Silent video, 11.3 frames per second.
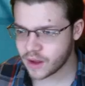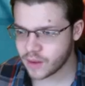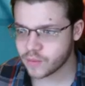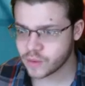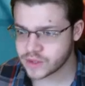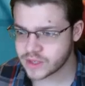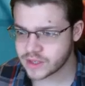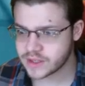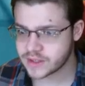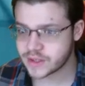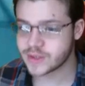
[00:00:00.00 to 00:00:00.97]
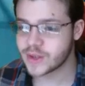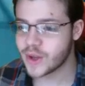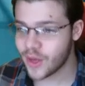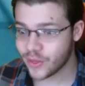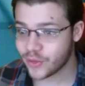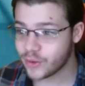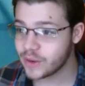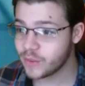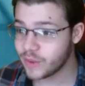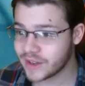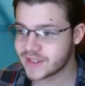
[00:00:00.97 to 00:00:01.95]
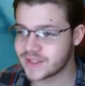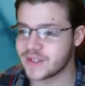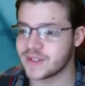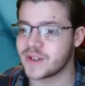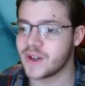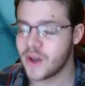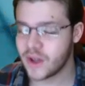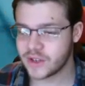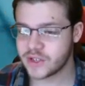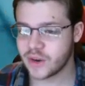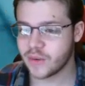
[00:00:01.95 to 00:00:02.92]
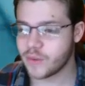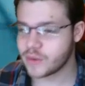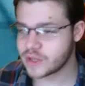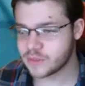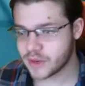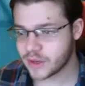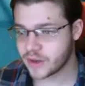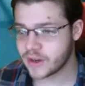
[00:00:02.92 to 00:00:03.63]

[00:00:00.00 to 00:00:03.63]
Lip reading: resistances, 3 weaknesses in general, which is pretty good.